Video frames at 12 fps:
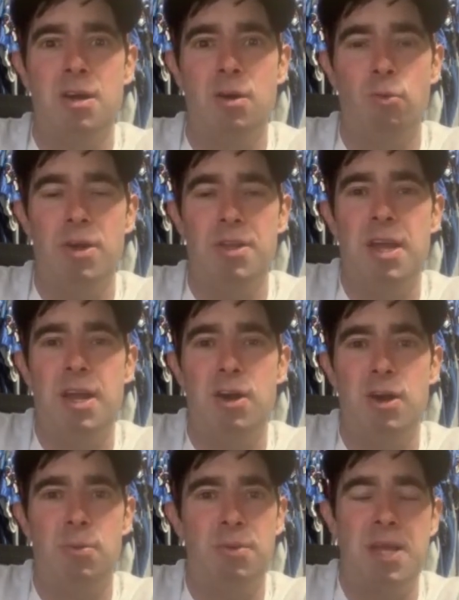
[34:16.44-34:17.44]
with
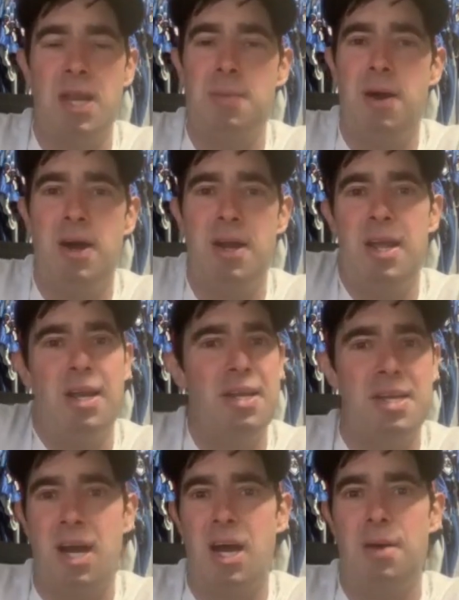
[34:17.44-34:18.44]
Darren, with anybody,
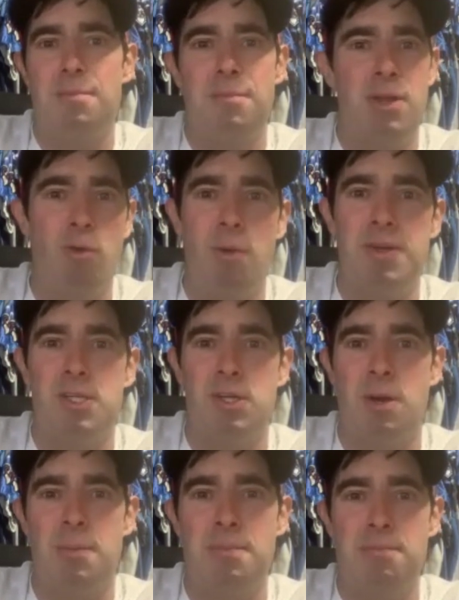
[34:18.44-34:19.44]
anytime you want me to.
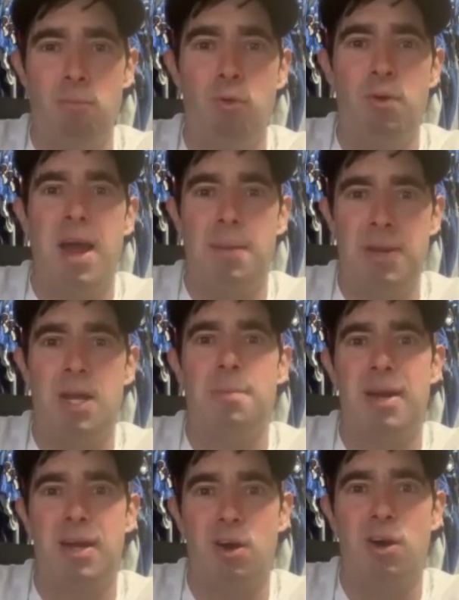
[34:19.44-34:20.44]
I'd be more than happy to come
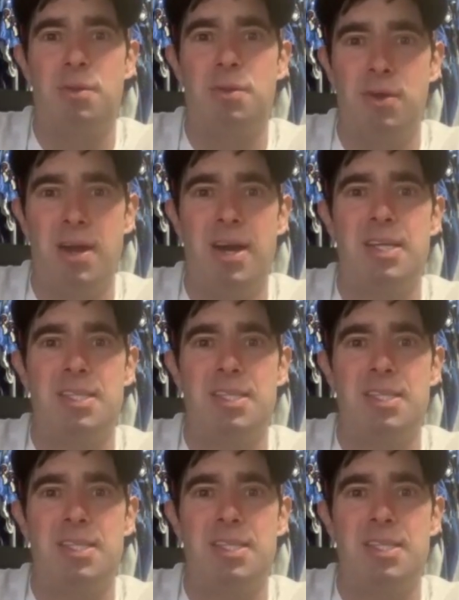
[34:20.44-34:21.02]
back on with you guys.